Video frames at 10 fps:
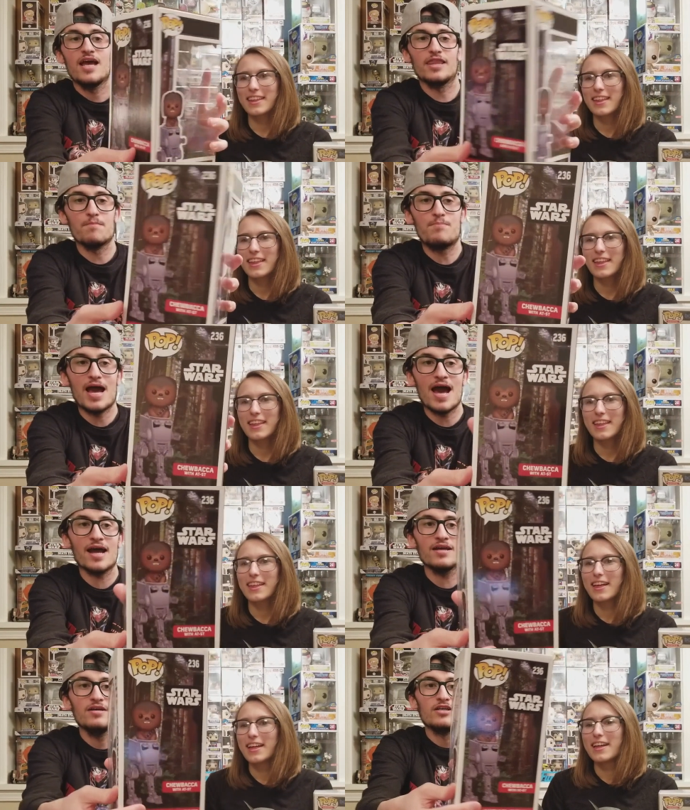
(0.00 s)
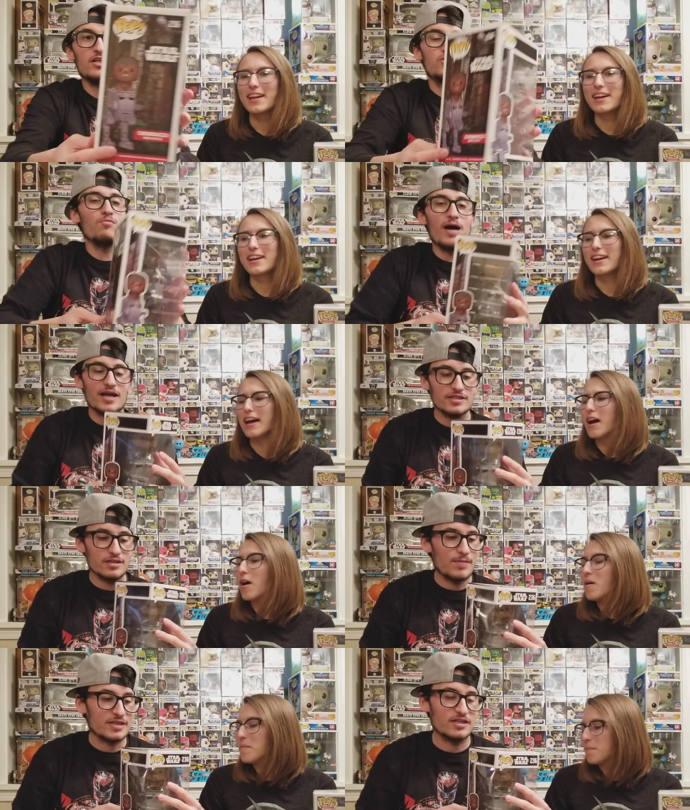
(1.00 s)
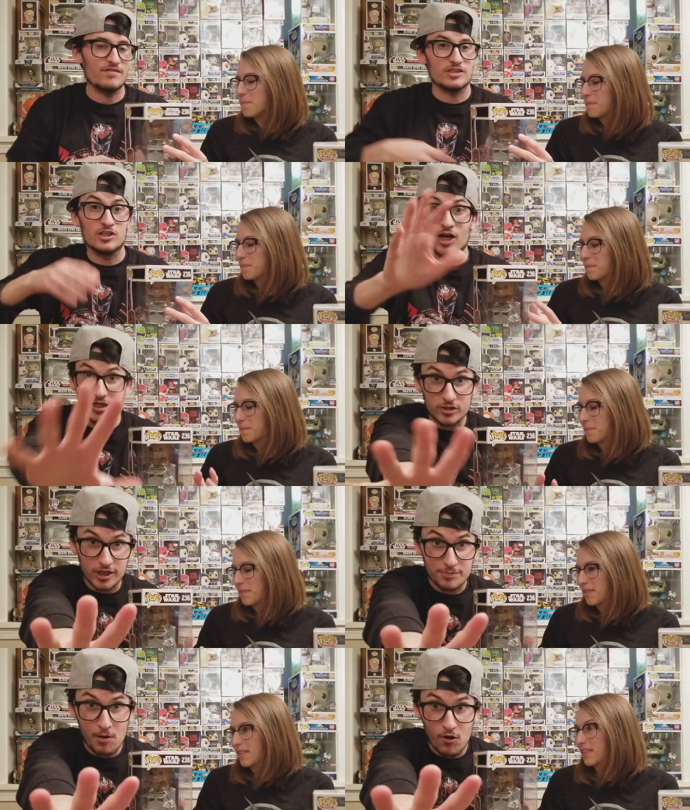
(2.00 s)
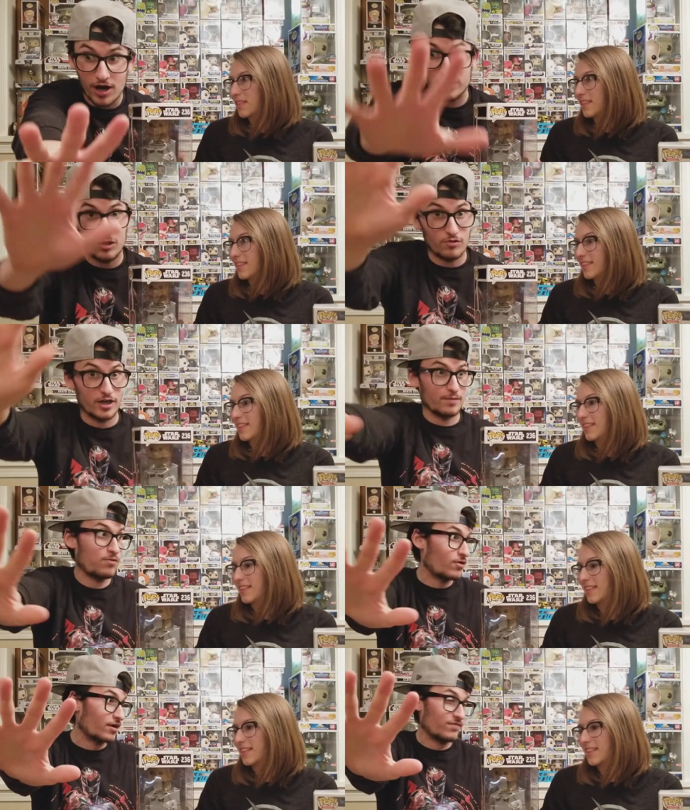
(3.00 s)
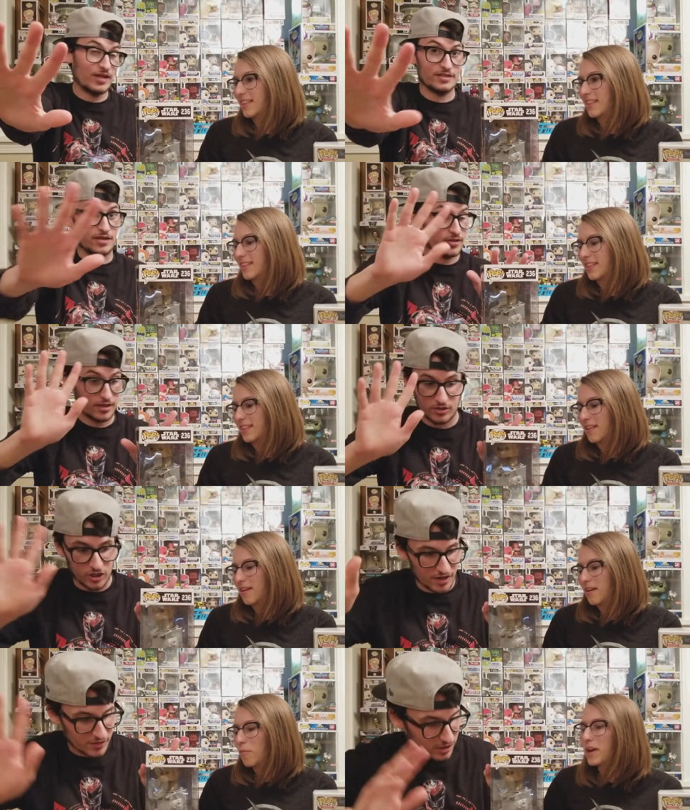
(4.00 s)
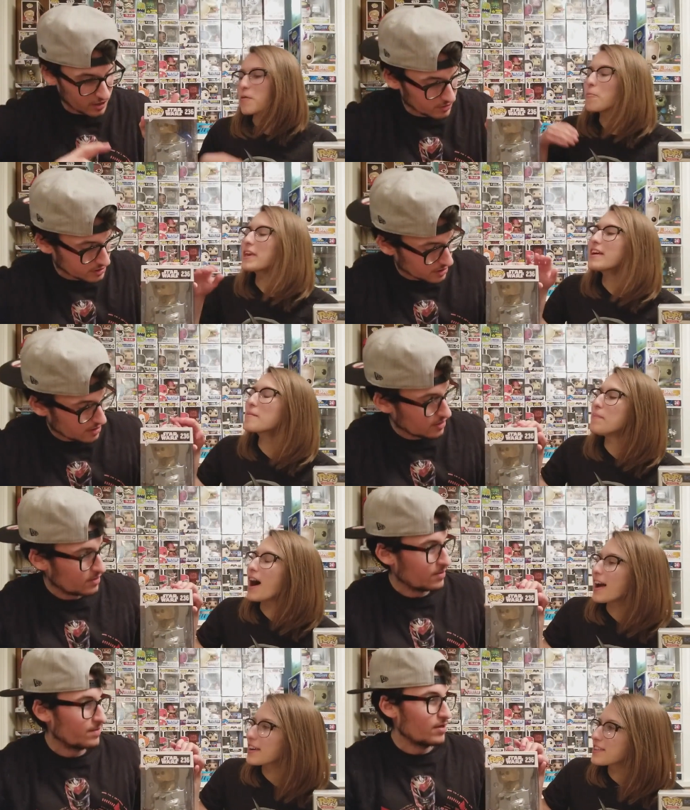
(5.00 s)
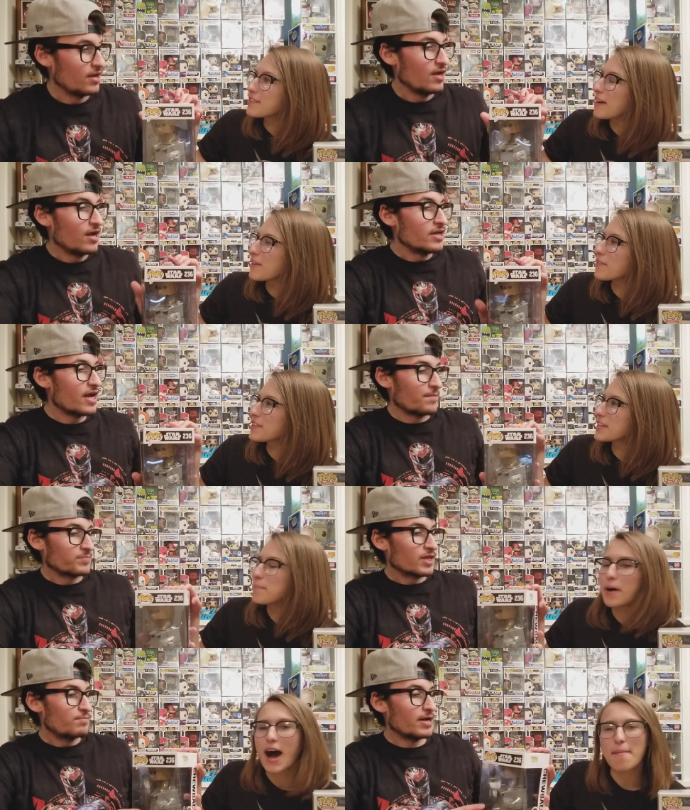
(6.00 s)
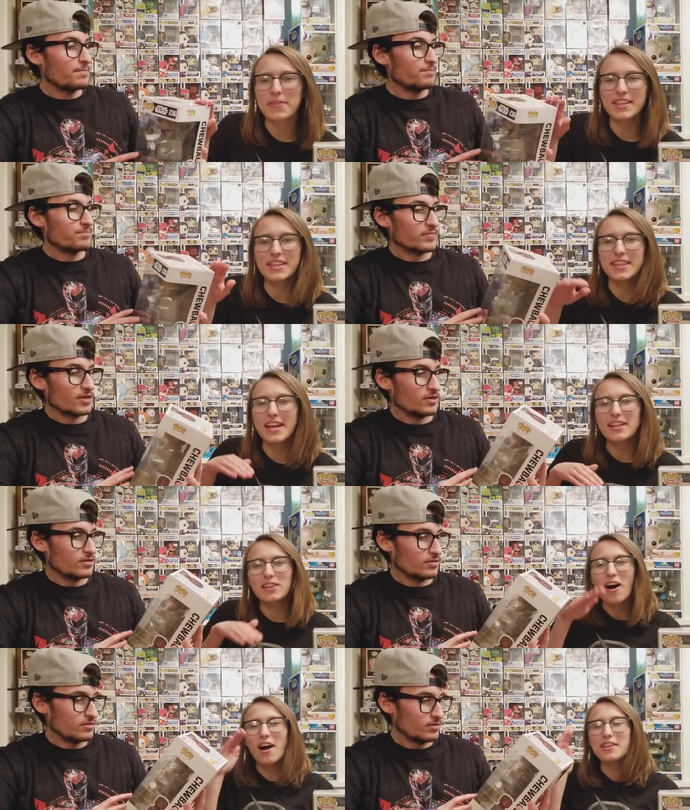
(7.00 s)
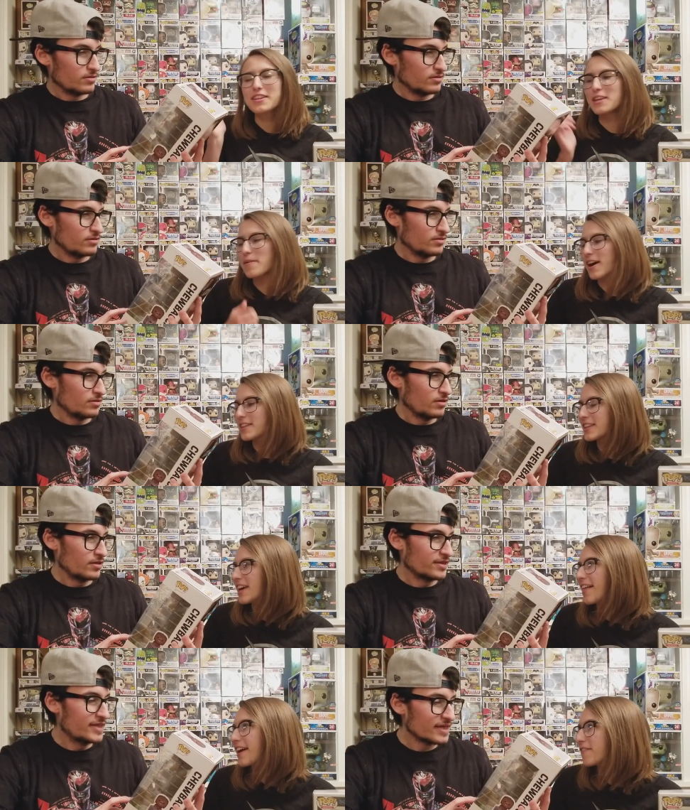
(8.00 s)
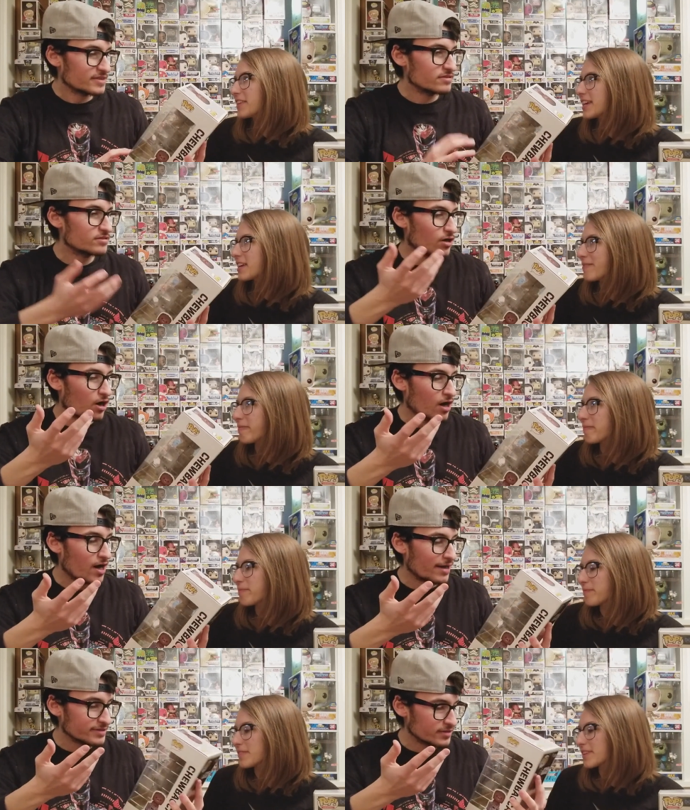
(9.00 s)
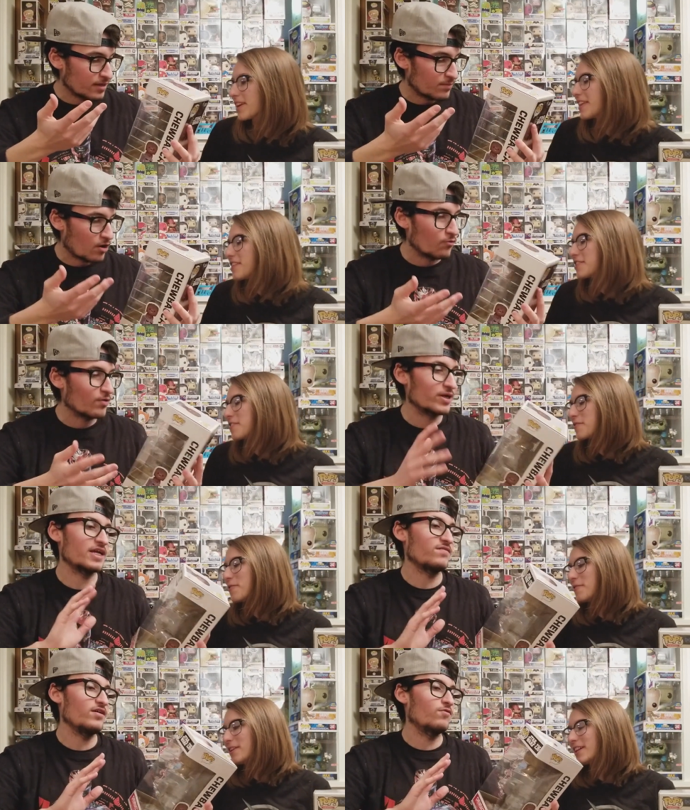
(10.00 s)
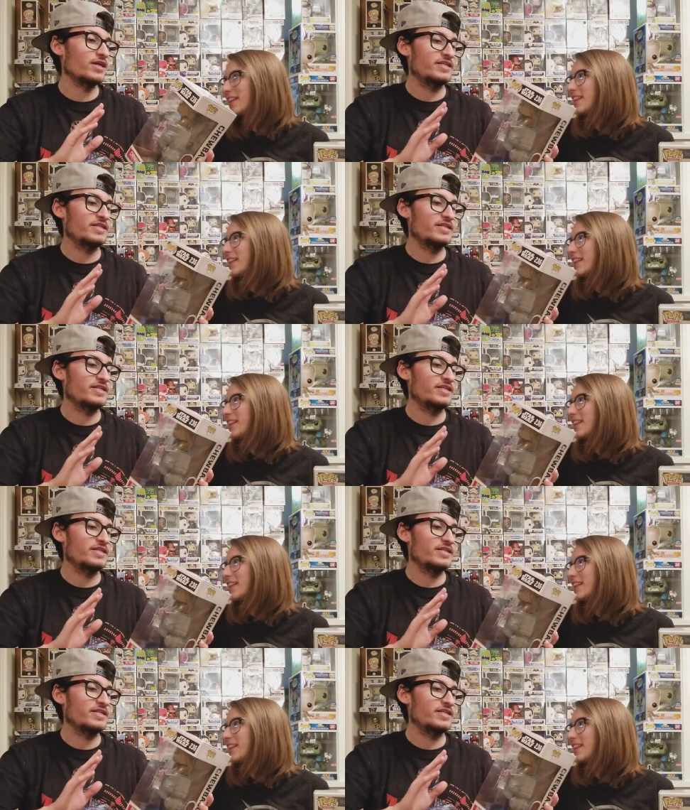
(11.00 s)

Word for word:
Speaker 1: and the back and Chewbacca's the best, obviously. Not as good as Porg. Don't worry, the Porg fans out there. He's not even what close. What a
Speaker 2: weird box, too. Have you ever yeah, seen a pop that's in like a long, skinny box like that? Like, this like, is
Speaker 1: awesome. Oh, we're, definitely, we're